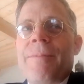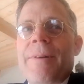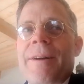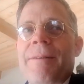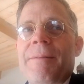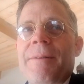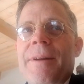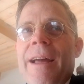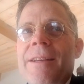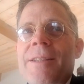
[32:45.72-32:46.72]
uh,
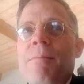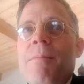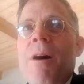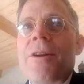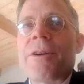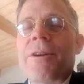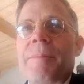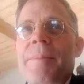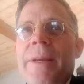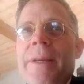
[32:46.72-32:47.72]
as a
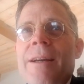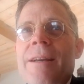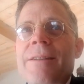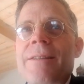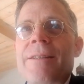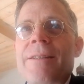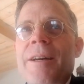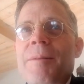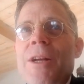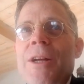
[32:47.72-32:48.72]
monitor, because
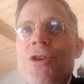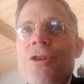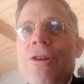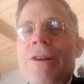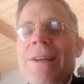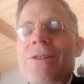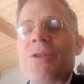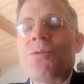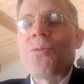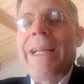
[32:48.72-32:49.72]
blood sugar
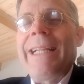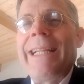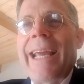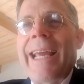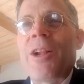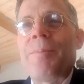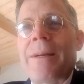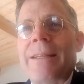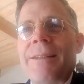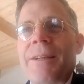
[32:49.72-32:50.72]
doesn't really help
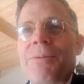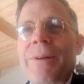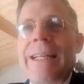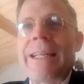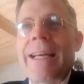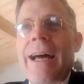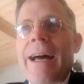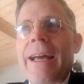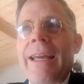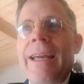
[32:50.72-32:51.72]
us. Uh, when it's
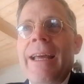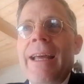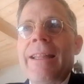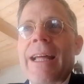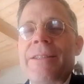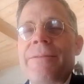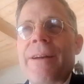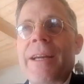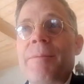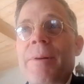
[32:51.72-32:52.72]
high, that's
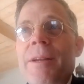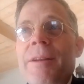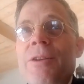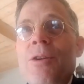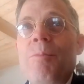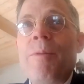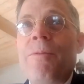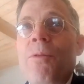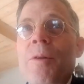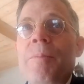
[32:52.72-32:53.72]
fine. But, you know,
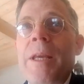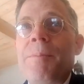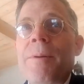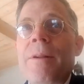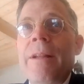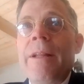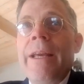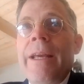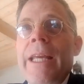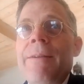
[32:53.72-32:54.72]
before people
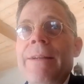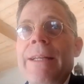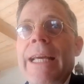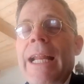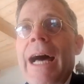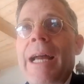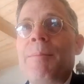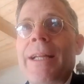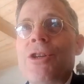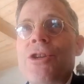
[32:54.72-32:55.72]
even get high
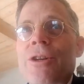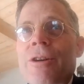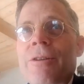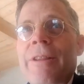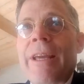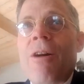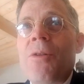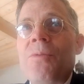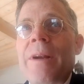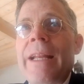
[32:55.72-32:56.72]
blood sugar, they
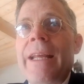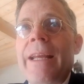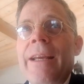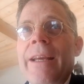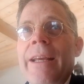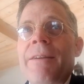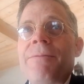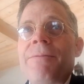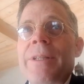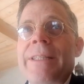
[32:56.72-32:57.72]
already, if
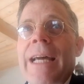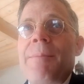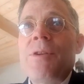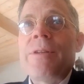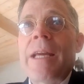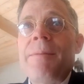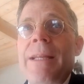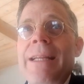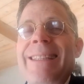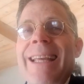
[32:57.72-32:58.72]
with type two
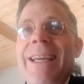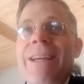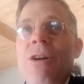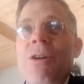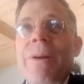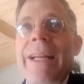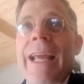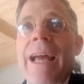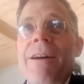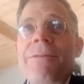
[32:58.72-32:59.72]
diabetes, they can already
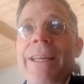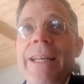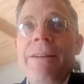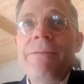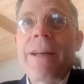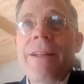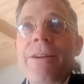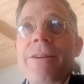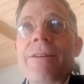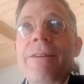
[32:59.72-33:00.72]
have kidney
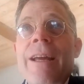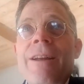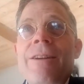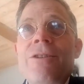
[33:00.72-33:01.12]
failure and